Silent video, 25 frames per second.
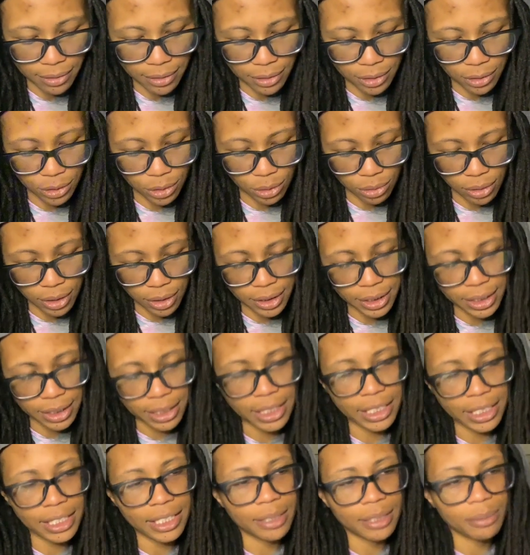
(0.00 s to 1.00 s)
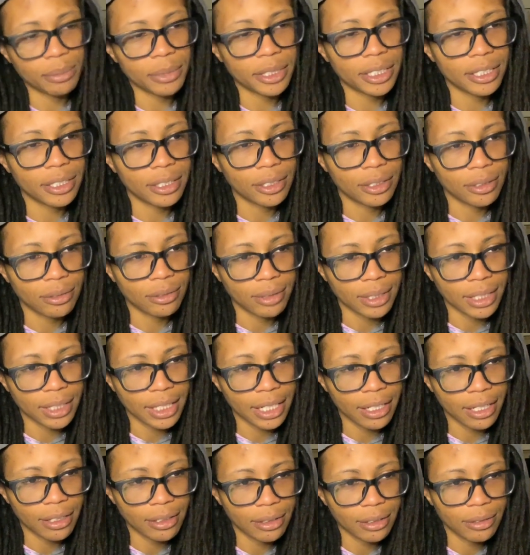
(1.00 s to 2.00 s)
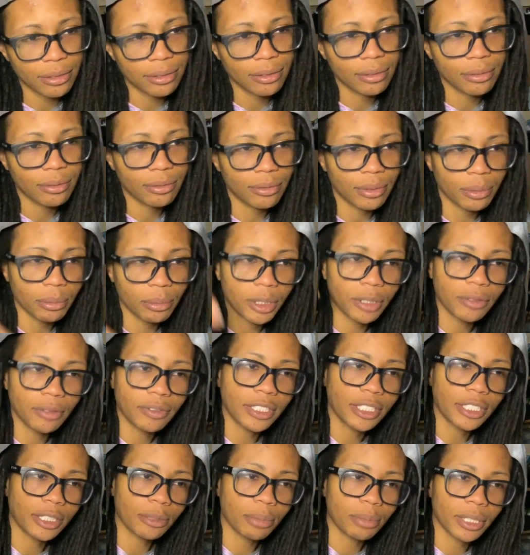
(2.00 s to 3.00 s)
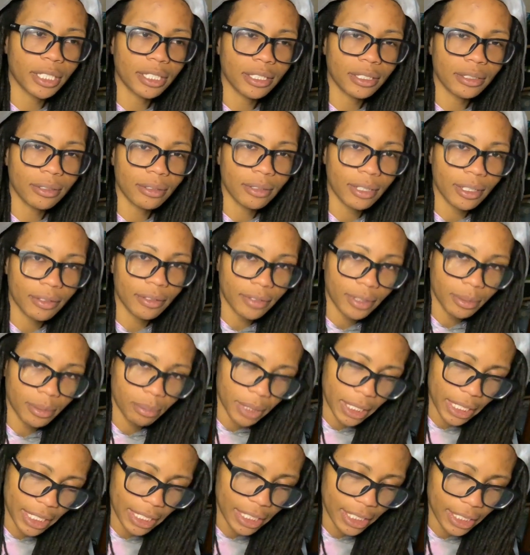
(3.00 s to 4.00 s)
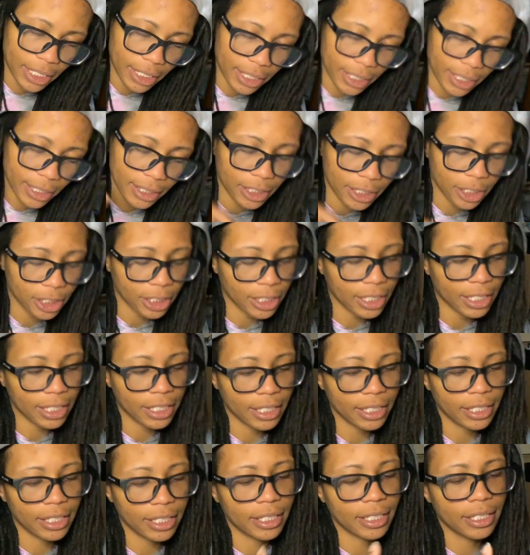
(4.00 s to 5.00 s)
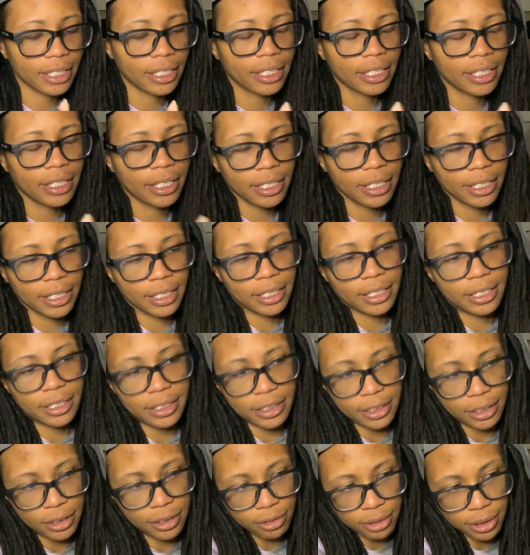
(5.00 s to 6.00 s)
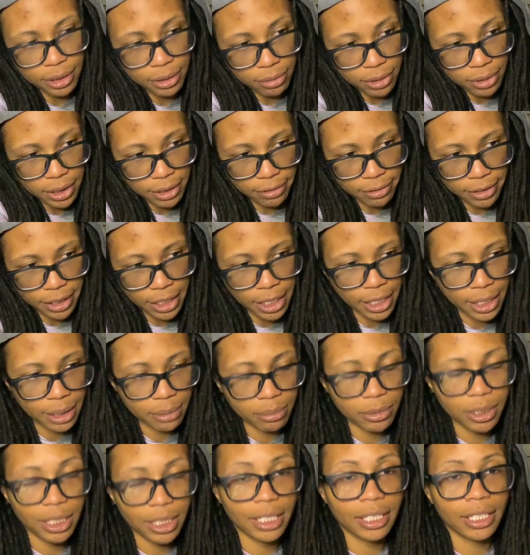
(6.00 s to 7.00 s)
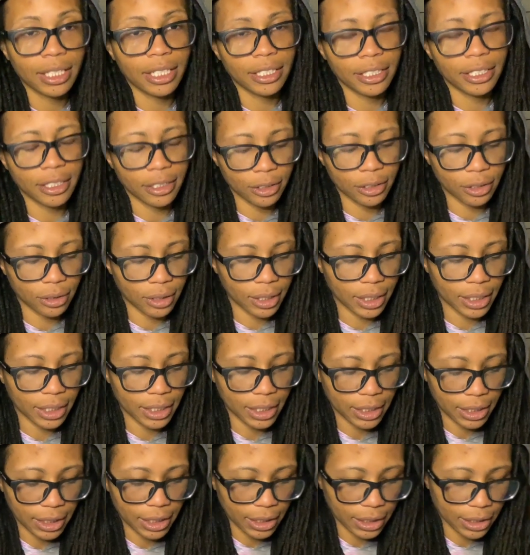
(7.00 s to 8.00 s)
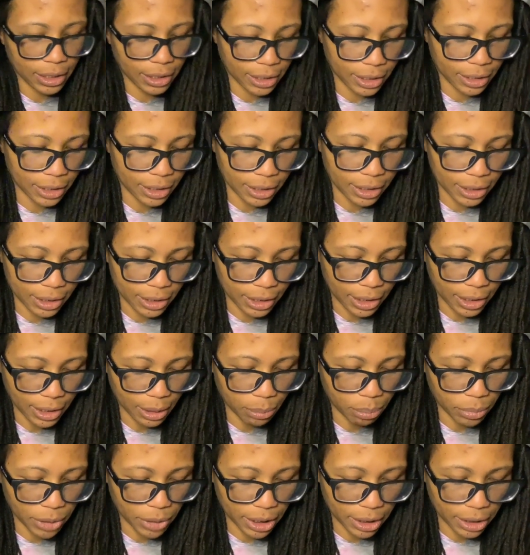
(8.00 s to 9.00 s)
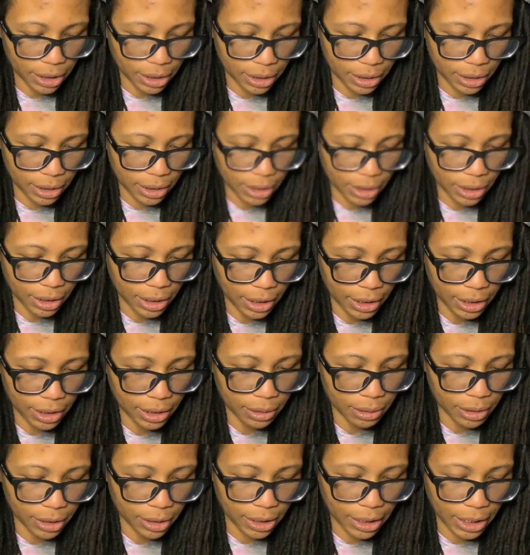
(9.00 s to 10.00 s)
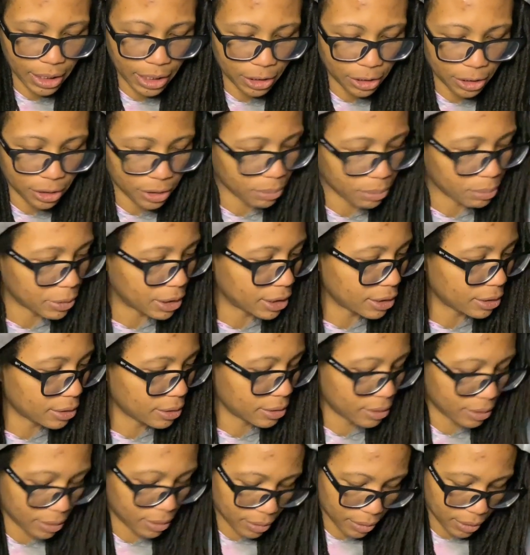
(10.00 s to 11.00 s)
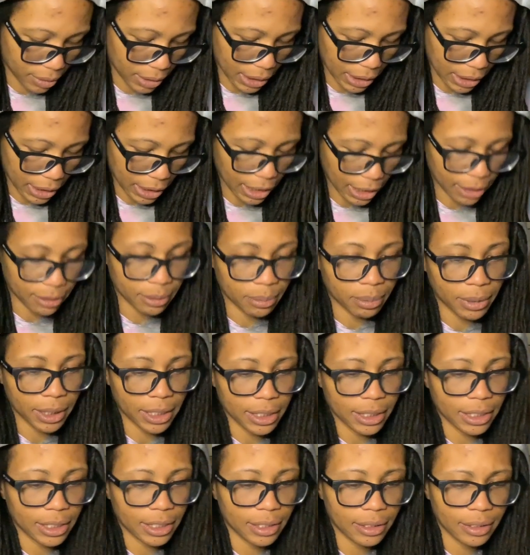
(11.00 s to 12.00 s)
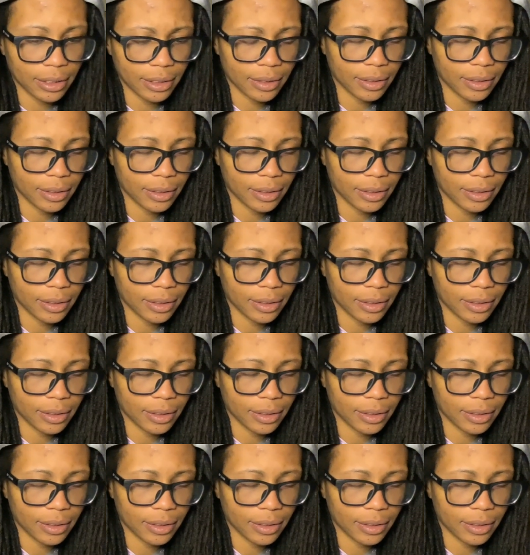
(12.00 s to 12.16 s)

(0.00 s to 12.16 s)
drawing the image without removing your pencil off the page, and then doing whatever object that you're drawing. I think this looks like a mitt, like a catcher's mitt. I was playing,